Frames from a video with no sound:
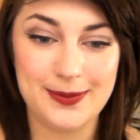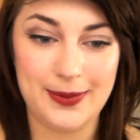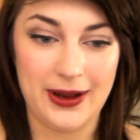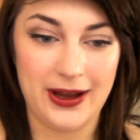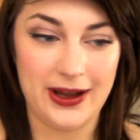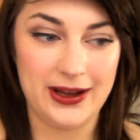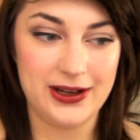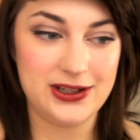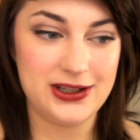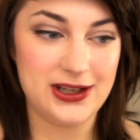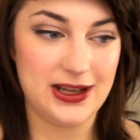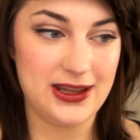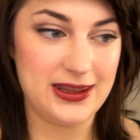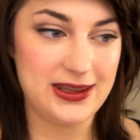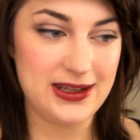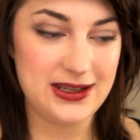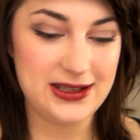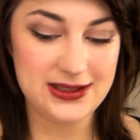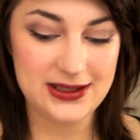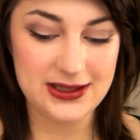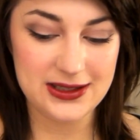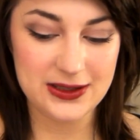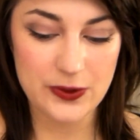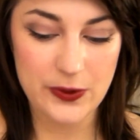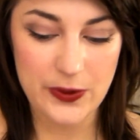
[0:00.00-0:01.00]
blush, and
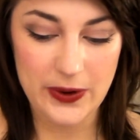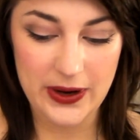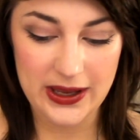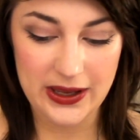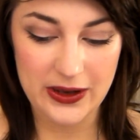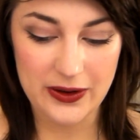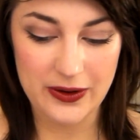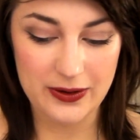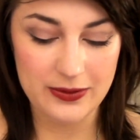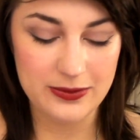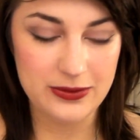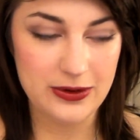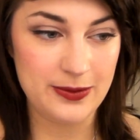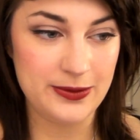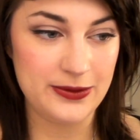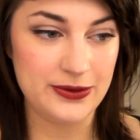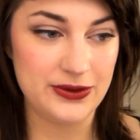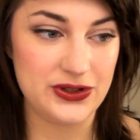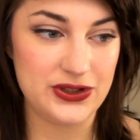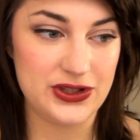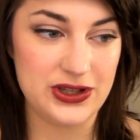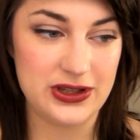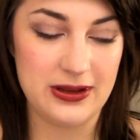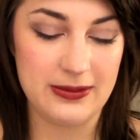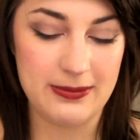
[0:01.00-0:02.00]
this is quite comparable
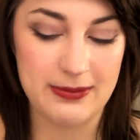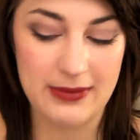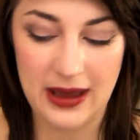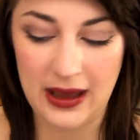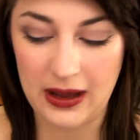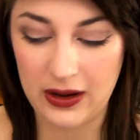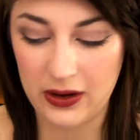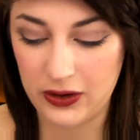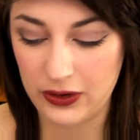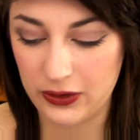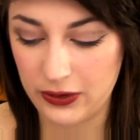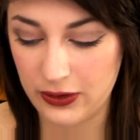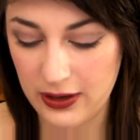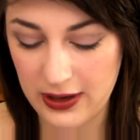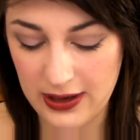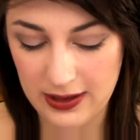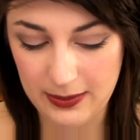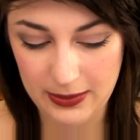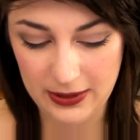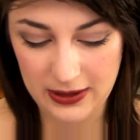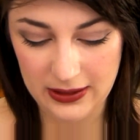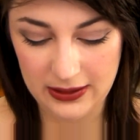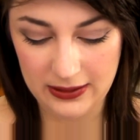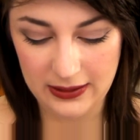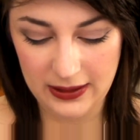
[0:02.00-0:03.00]
to the Matte Glory,
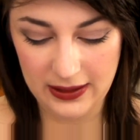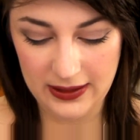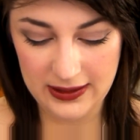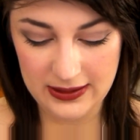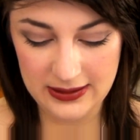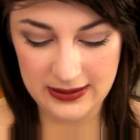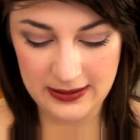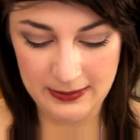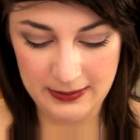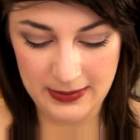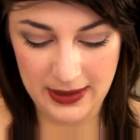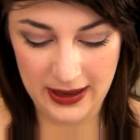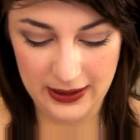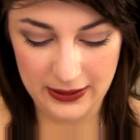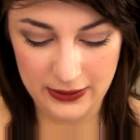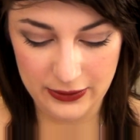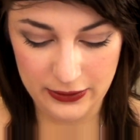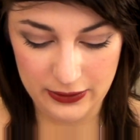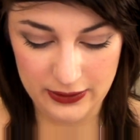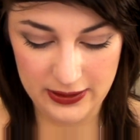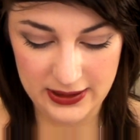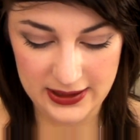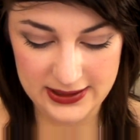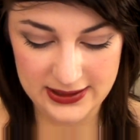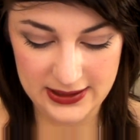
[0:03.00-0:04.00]
but I think the Matte
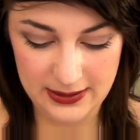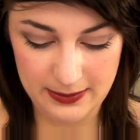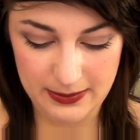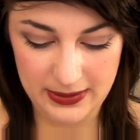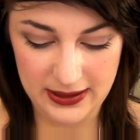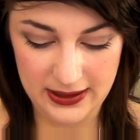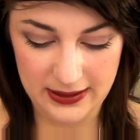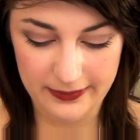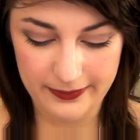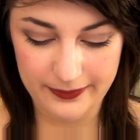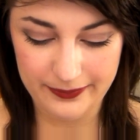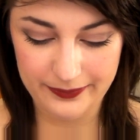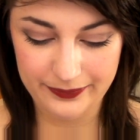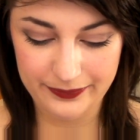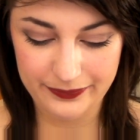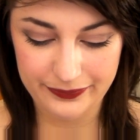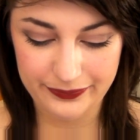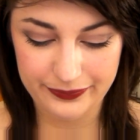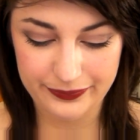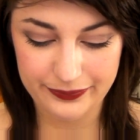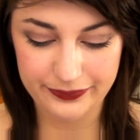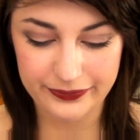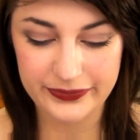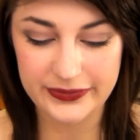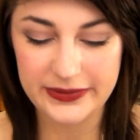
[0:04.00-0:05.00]
Glory is
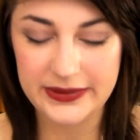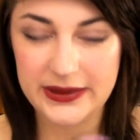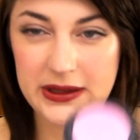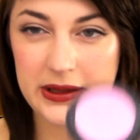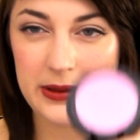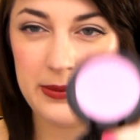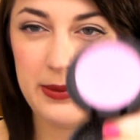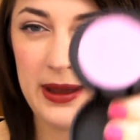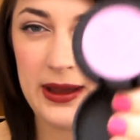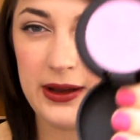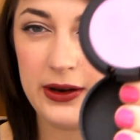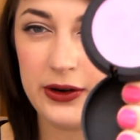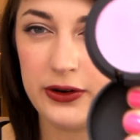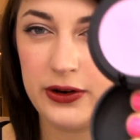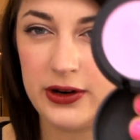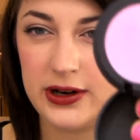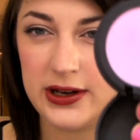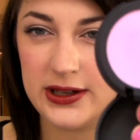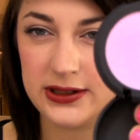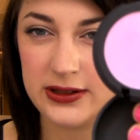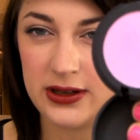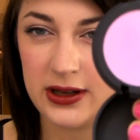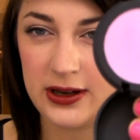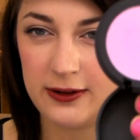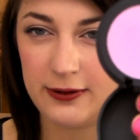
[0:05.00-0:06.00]
the Matte Glory
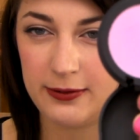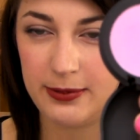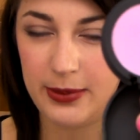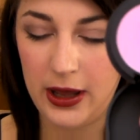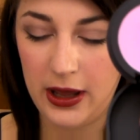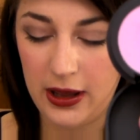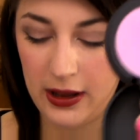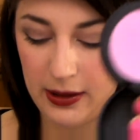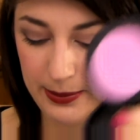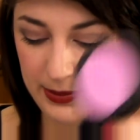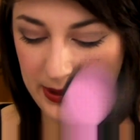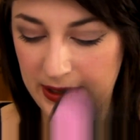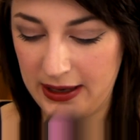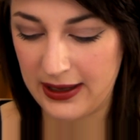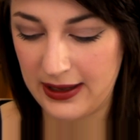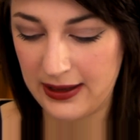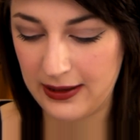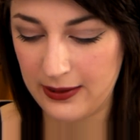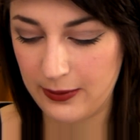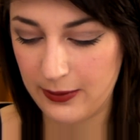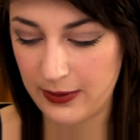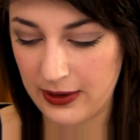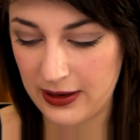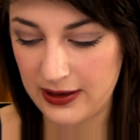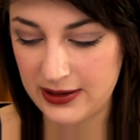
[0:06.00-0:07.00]
is kind of purpley,
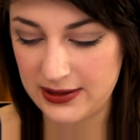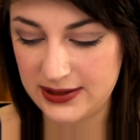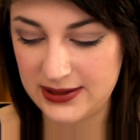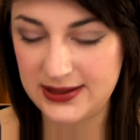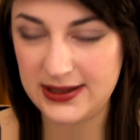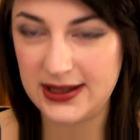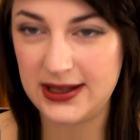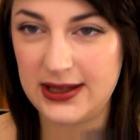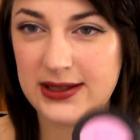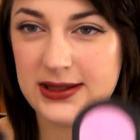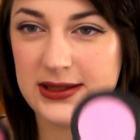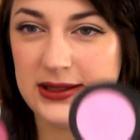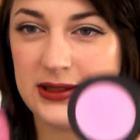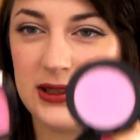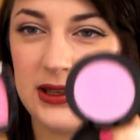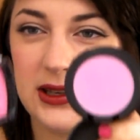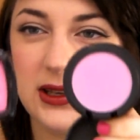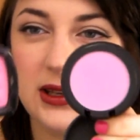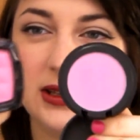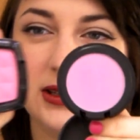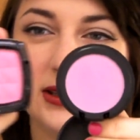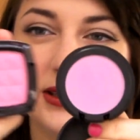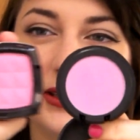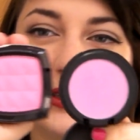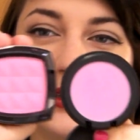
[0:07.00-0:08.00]
whereas this
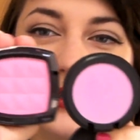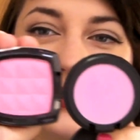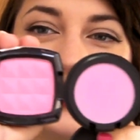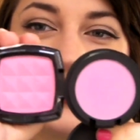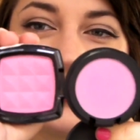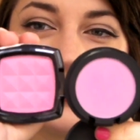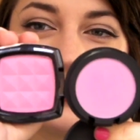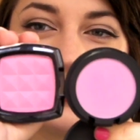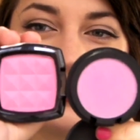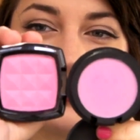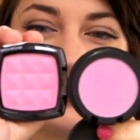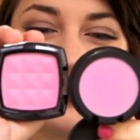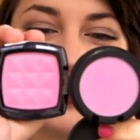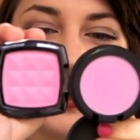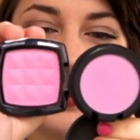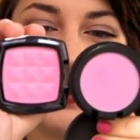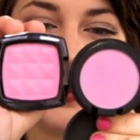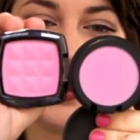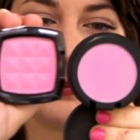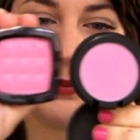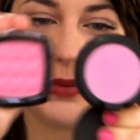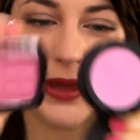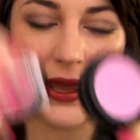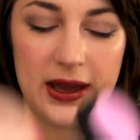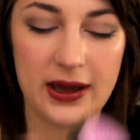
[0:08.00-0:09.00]
is a
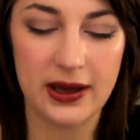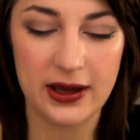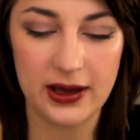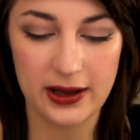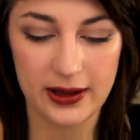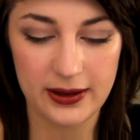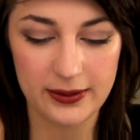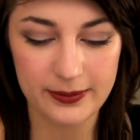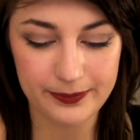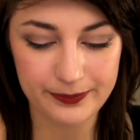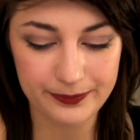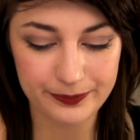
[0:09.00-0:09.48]
bit pinker.